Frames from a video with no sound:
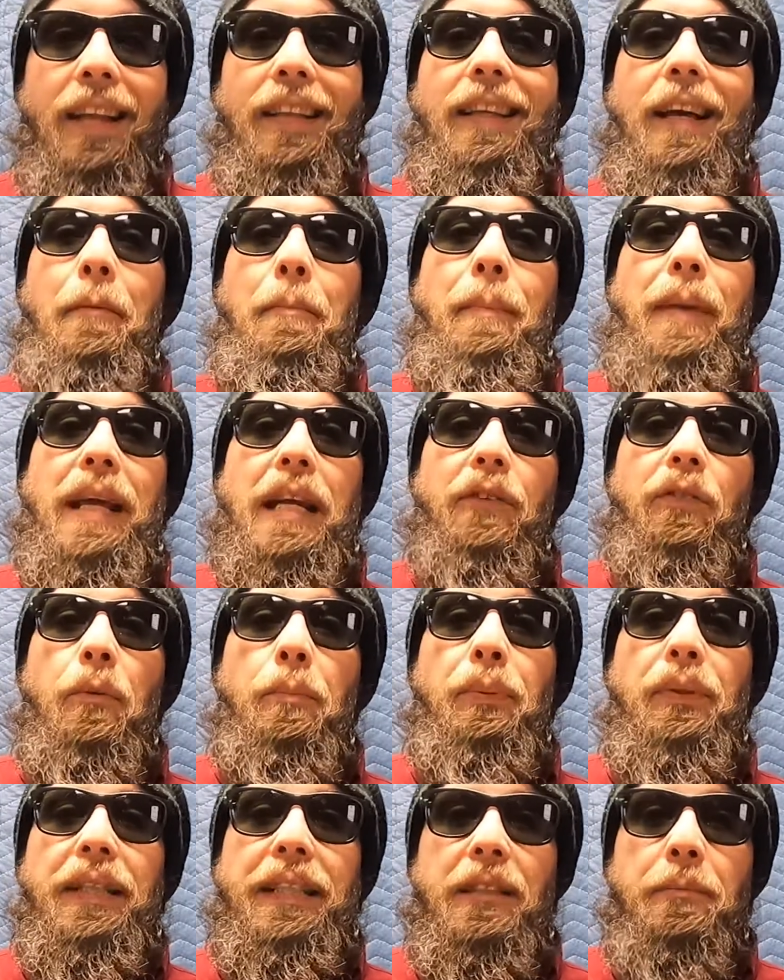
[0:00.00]
that make
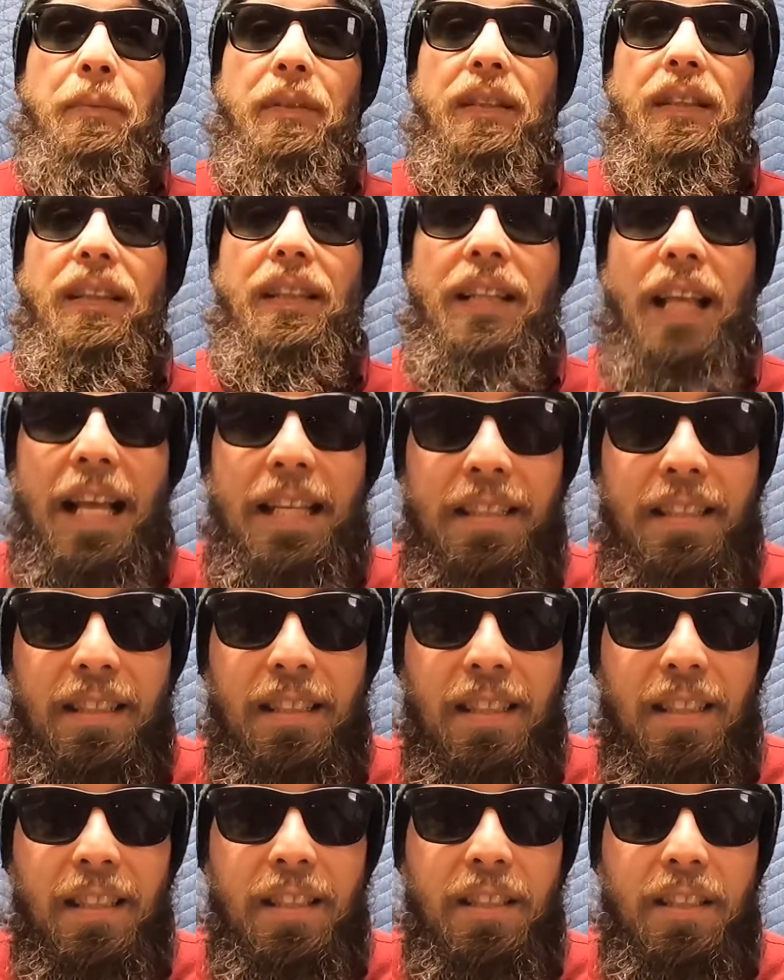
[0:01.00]
replacement
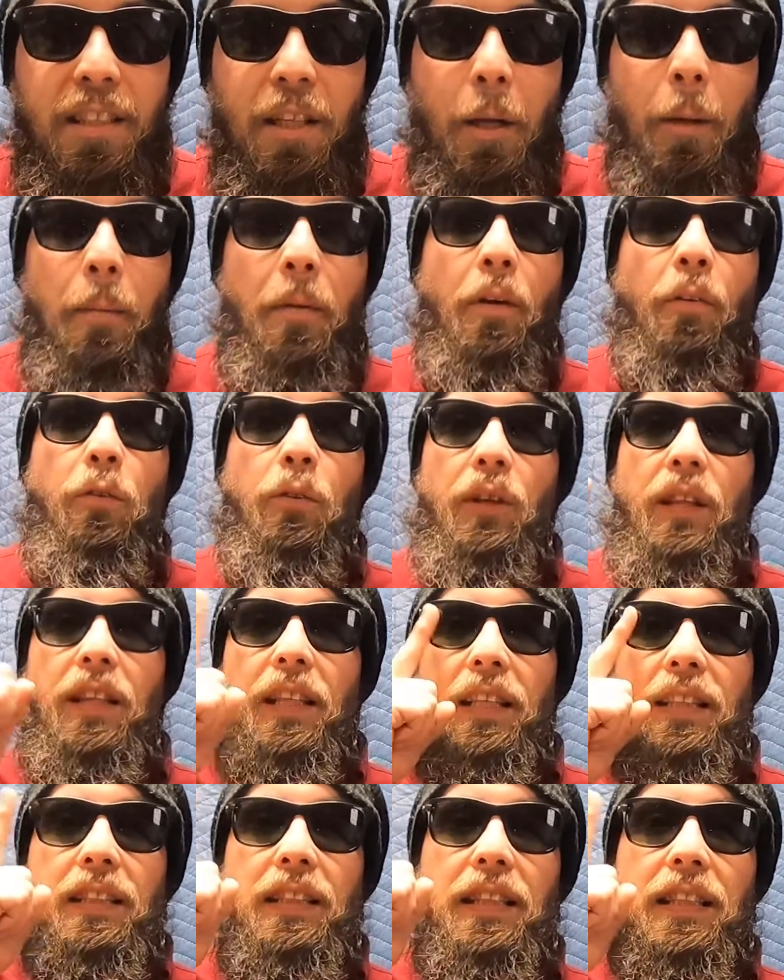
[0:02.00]
lenses for
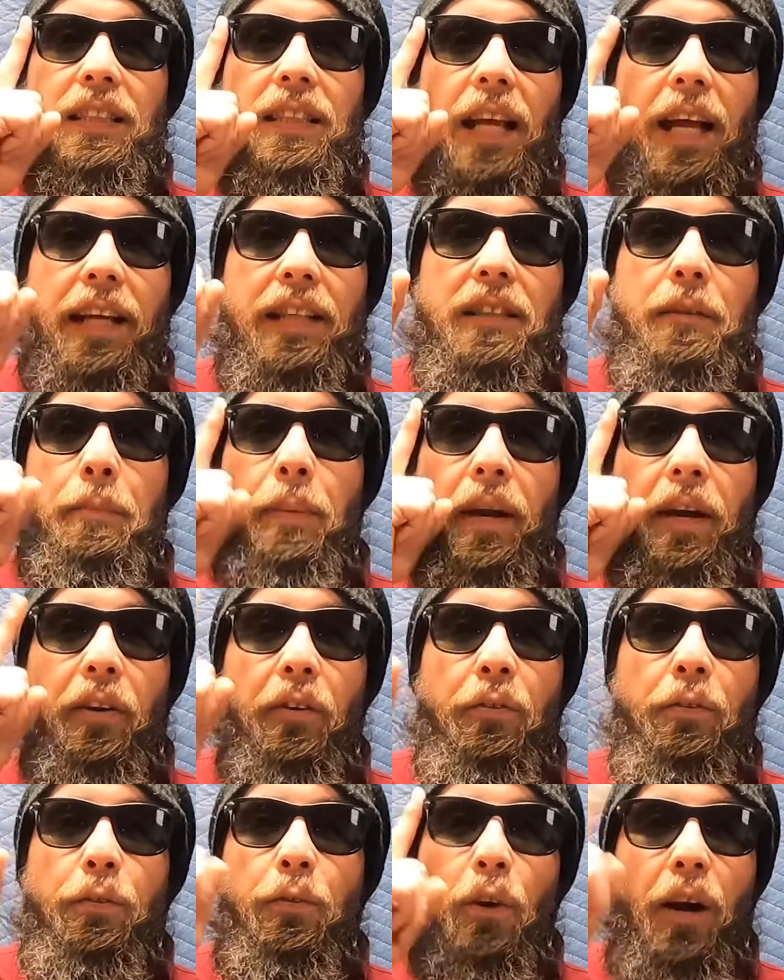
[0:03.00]
this exact
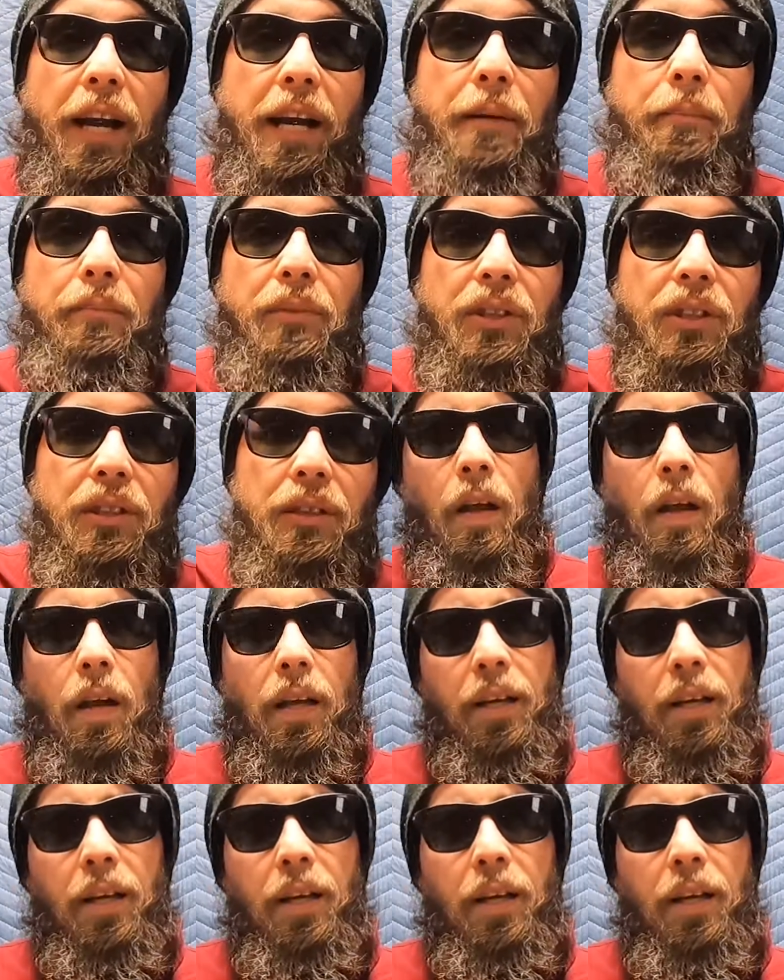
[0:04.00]
pair of frames.